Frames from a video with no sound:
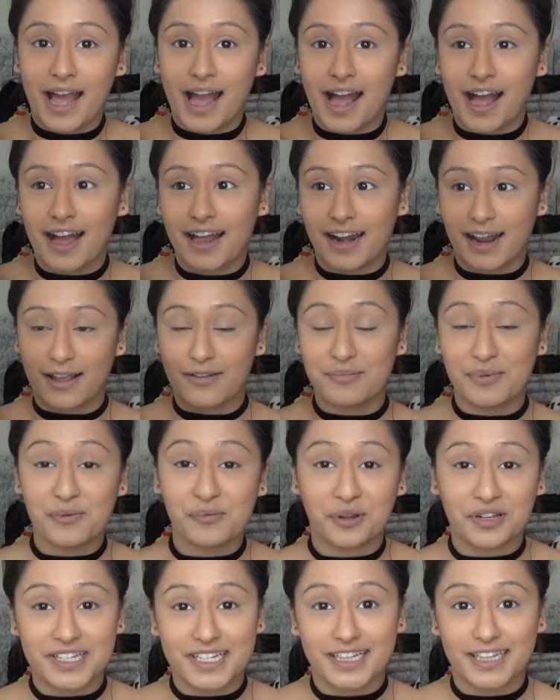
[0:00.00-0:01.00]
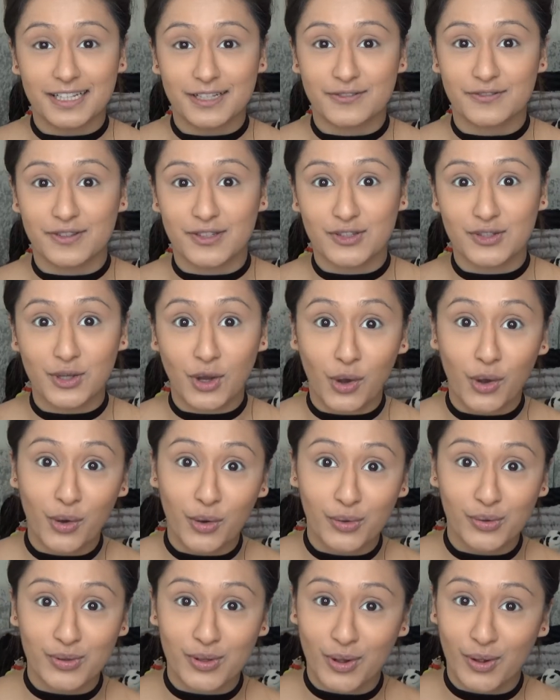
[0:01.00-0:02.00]
and I've been wanting this for
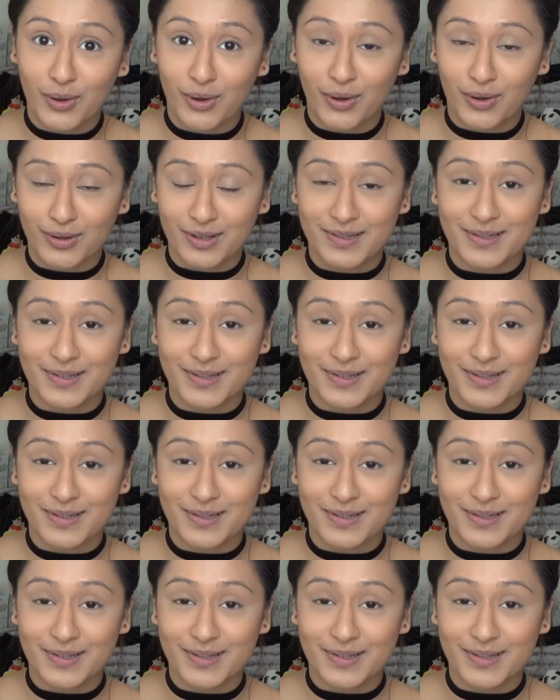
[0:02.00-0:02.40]
so long,